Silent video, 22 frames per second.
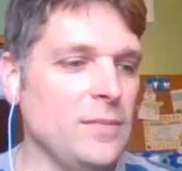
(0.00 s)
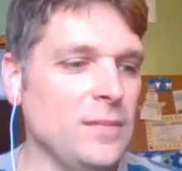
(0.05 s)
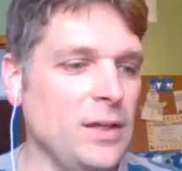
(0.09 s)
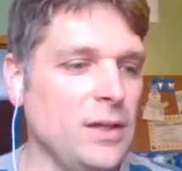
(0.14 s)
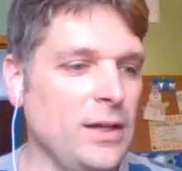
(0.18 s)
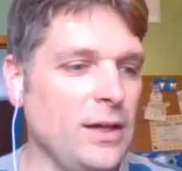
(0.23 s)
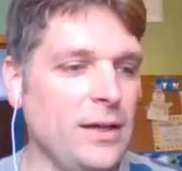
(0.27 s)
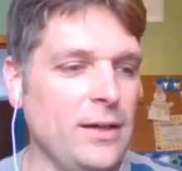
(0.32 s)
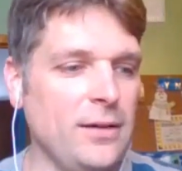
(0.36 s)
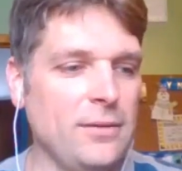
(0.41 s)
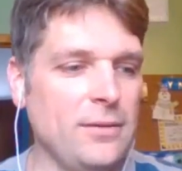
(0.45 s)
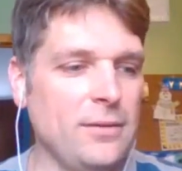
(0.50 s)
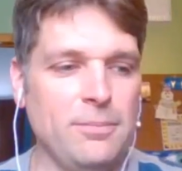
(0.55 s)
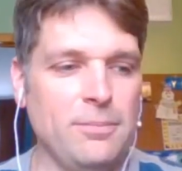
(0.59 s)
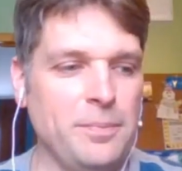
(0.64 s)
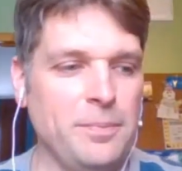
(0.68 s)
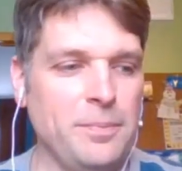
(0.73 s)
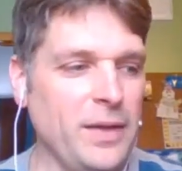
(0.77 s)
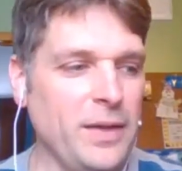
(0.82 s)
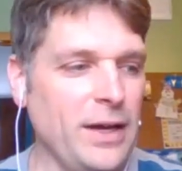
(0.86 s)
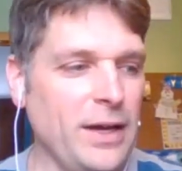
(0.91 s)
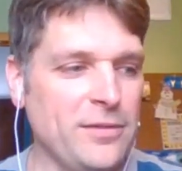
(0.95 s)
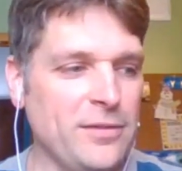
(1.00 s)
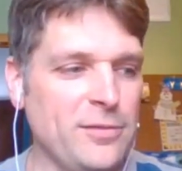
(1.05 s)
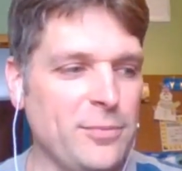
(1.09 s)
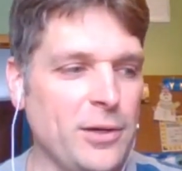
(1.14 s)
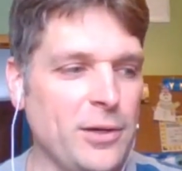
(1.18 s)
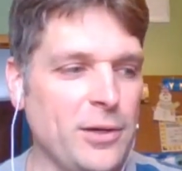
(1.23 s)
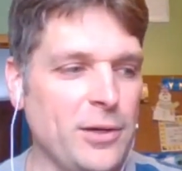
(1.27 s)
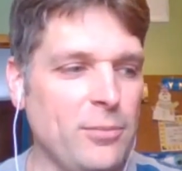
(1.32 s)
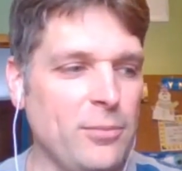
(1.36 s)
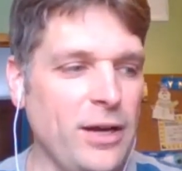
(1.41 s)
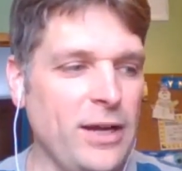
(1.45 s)
on
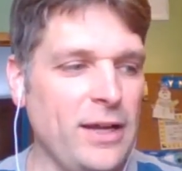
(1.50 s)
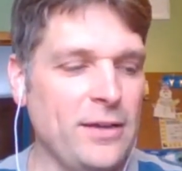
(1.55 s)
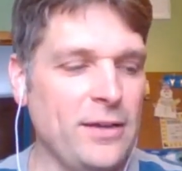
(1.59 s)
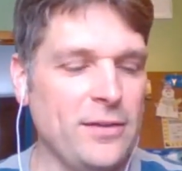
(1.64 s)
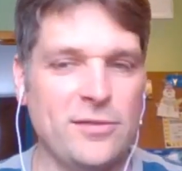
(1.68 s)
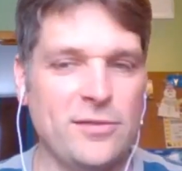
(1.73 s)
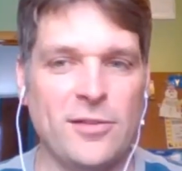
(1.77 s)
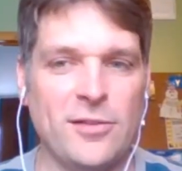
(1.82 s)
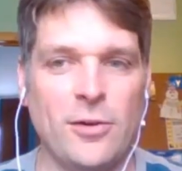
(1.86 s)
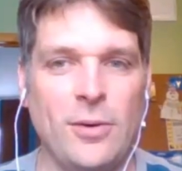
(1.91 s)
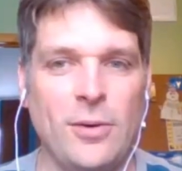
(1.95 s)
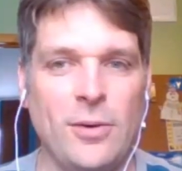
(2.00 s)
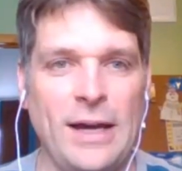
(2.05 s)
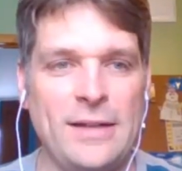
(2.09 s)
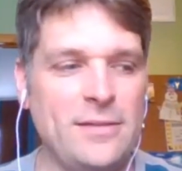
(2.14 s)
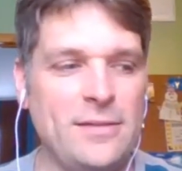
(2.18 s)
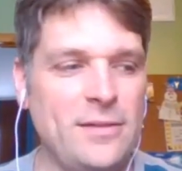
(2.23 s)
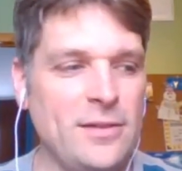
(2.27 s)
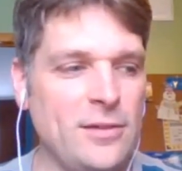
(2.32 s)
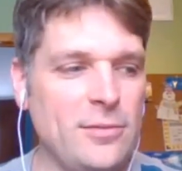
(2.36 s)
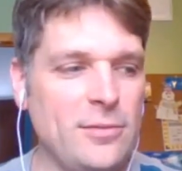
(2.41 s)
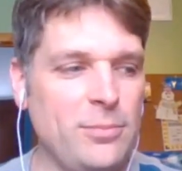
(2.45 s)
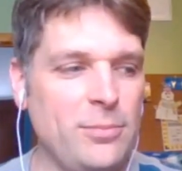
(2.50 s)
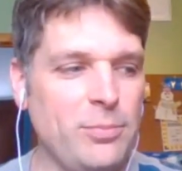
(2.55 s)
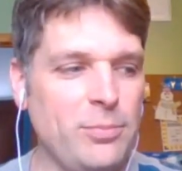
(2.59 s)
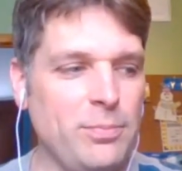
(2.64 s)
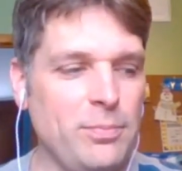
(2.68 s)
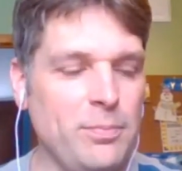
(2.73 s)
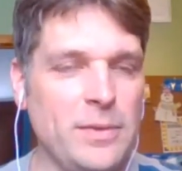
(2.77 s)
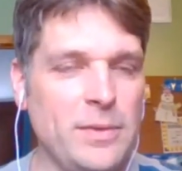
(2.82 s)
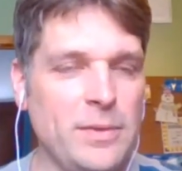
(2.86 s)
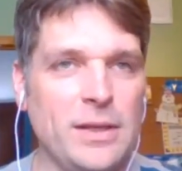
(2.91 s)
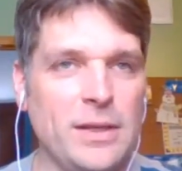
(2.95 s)
spring break. So I did
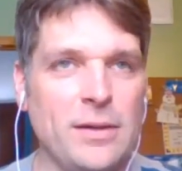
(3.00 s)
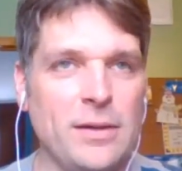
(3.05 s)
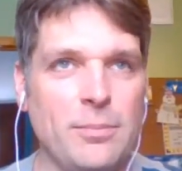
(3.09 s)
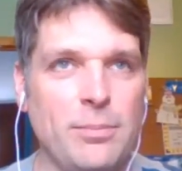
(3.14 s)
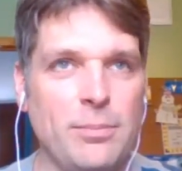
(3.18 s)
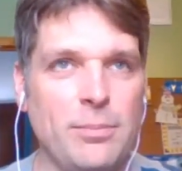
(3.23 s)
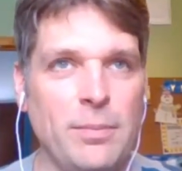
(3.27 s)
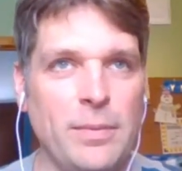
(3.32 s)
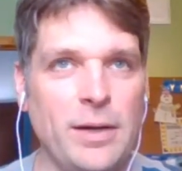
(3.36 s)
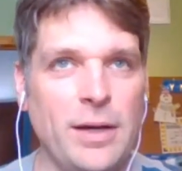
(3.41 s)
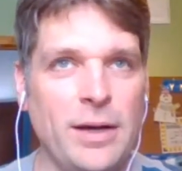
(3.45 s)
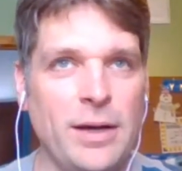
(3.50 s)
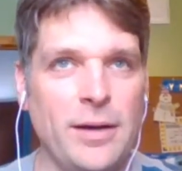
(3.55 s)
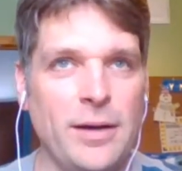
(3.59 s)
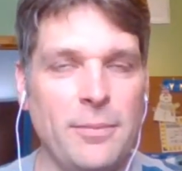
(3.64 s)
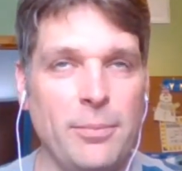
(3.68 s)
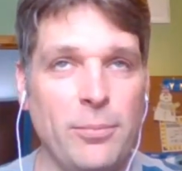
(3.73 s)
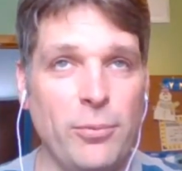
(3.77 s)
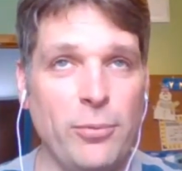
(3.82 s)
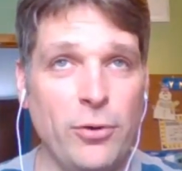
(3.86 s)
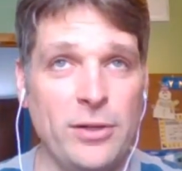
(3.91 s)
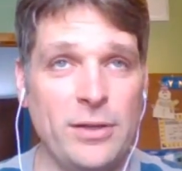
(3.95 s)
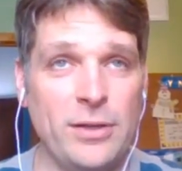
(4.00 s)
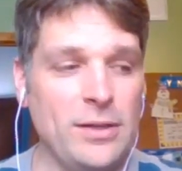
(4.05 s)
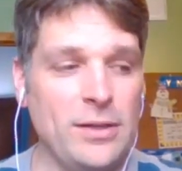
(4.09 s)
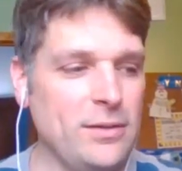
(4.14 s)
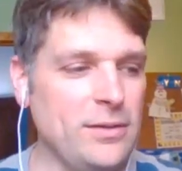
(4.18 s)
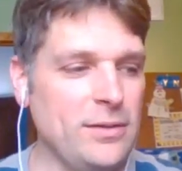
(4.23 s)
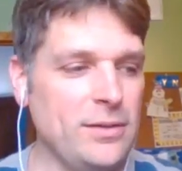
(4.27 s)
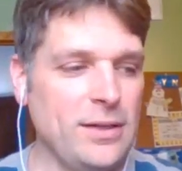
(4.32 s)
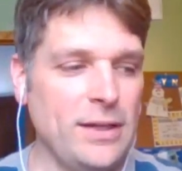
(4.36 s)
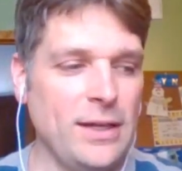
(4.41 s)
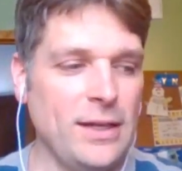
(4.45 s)
put
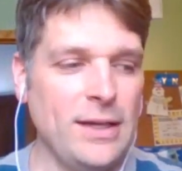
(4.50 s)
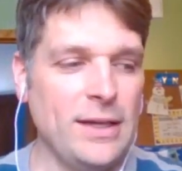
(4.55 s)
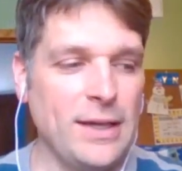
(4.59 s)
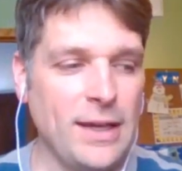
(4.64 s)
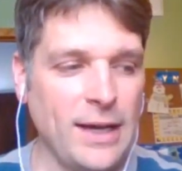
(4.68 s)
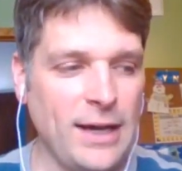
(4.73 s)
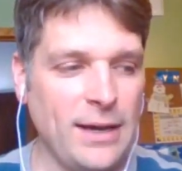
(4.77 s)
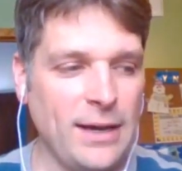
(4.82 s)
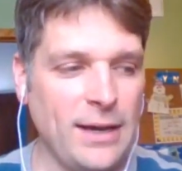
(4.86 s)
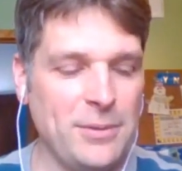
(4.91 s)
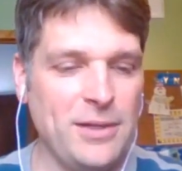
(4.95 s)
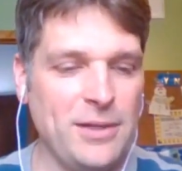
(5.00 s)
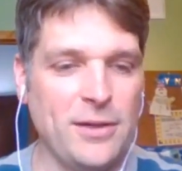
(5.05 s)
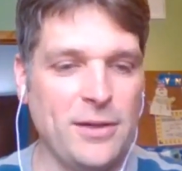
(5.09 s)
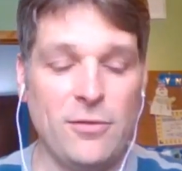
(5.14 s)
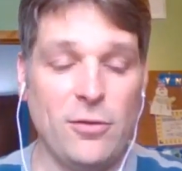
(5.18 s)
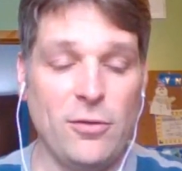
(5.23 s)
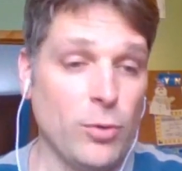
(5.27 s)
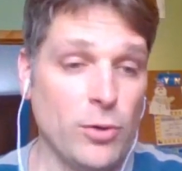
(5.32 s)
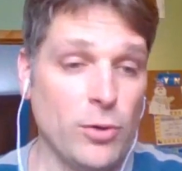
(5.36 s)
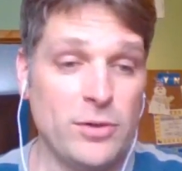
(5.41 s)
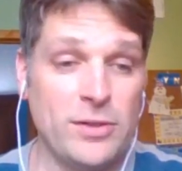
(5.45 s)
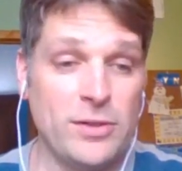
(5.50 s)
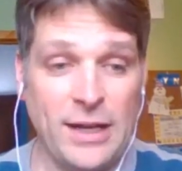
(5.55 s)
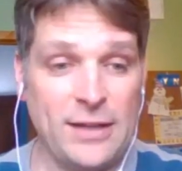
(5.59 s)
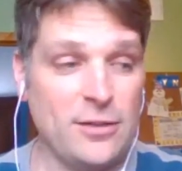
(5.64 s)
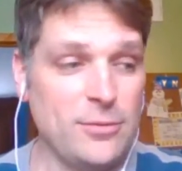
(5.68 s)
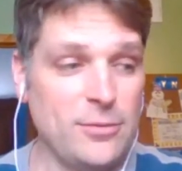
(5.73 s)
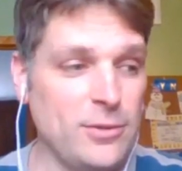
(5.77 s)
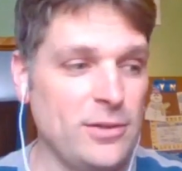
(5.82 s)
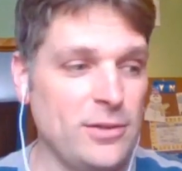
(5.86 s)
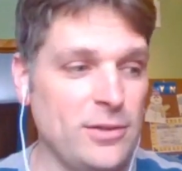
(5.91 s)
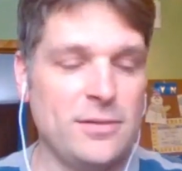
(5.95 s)
a copy of a Word
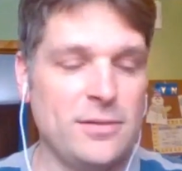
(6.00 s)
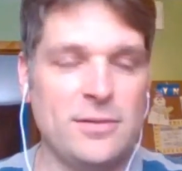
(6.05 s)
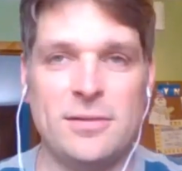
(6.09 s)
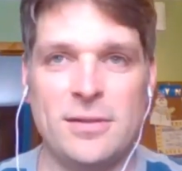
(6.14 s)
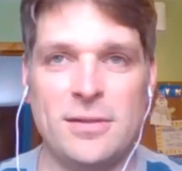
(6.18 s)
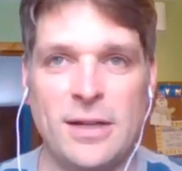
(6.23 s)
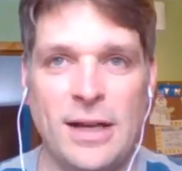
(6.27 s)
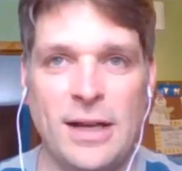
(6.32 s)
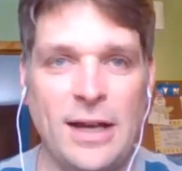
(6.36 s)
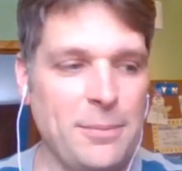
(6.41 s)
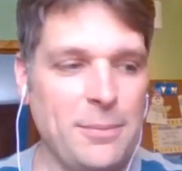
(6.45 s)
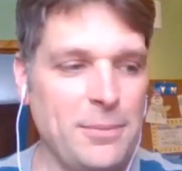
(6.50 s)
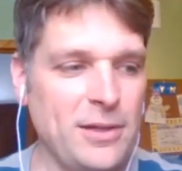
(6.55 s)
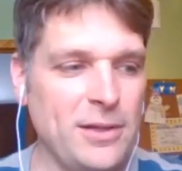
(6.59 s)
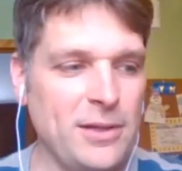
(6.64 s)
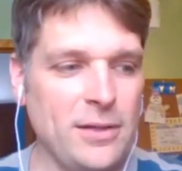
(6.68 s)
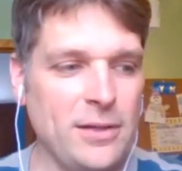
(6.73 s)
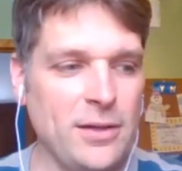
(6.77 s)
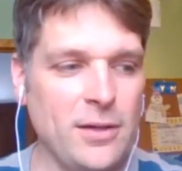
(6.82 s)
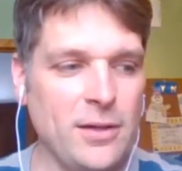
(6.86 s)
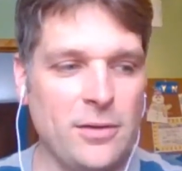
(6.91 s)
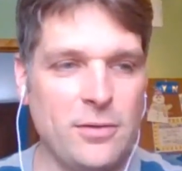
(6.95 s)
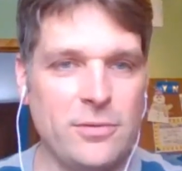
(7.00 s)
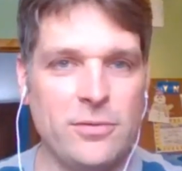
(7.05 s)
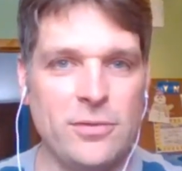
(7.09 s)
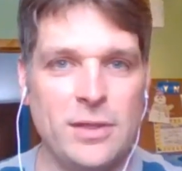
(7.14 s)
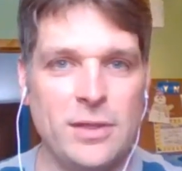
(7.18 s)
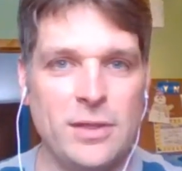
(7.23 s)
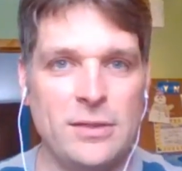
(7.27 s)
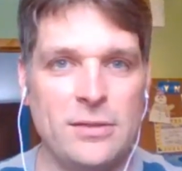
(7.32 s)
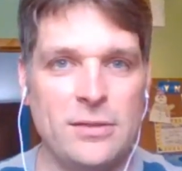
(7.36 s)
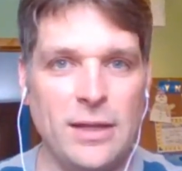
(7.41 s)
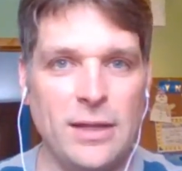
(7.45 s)
document, copy of
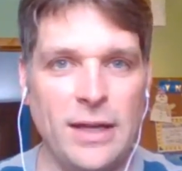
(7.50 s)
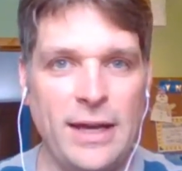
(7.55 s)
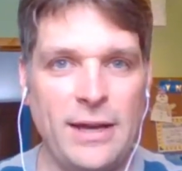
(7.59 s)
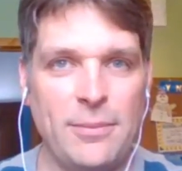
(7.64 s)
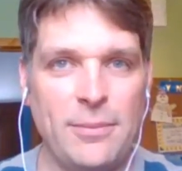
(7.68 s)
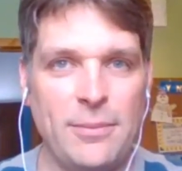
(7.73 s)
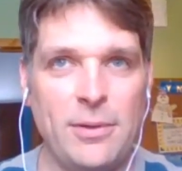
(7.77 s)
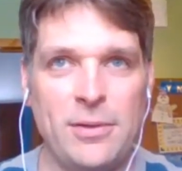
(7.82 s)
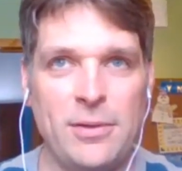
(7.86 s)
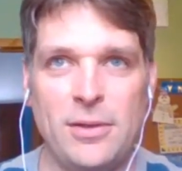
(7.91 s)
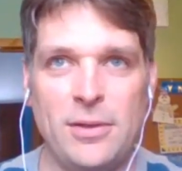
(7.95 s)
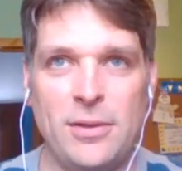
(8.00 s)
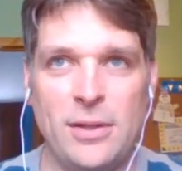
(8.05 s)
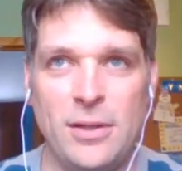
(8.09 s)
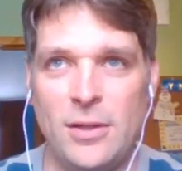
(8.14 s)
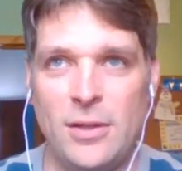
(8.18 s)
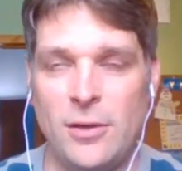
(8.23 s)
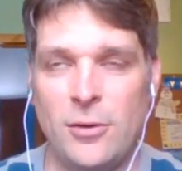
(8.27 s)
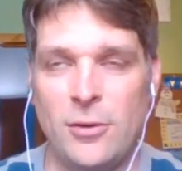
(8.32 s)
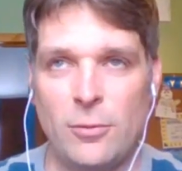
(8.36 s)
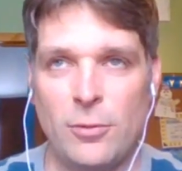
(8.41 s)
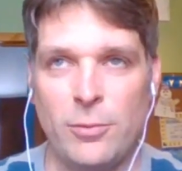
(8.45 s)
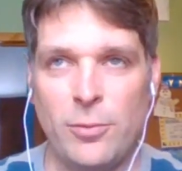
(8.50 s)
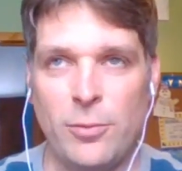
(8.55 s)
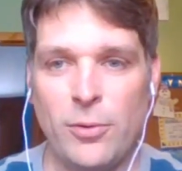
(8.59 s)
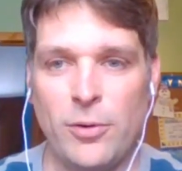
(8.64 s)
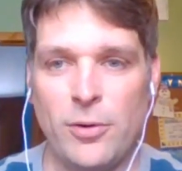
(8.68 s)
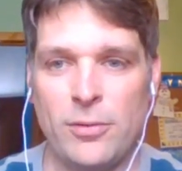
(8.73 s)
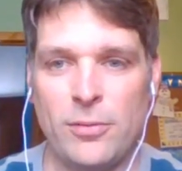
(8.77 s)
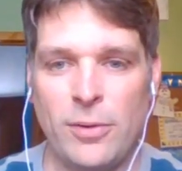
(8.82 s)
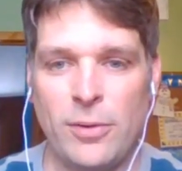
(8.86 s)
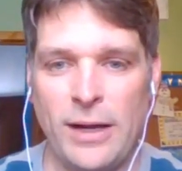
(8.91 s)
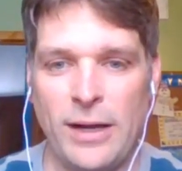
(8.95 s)
the lab
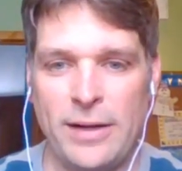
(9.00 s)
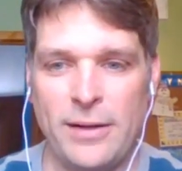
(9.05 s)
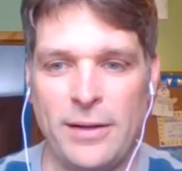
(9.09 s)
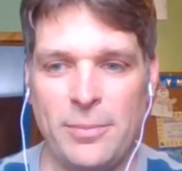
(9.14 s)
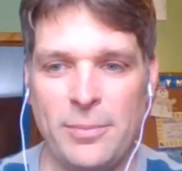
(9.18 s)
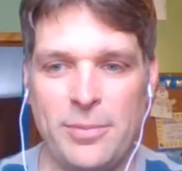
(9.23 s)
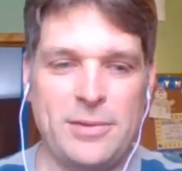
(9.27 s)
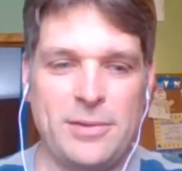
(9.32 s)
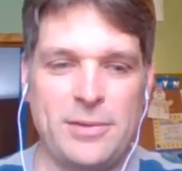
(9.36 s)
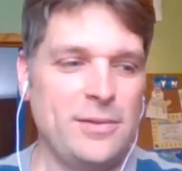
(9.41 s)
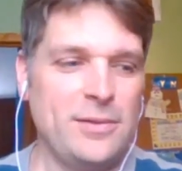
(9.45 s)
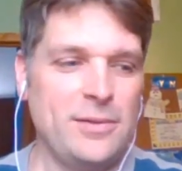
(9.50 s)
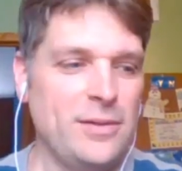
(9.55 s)
report write-up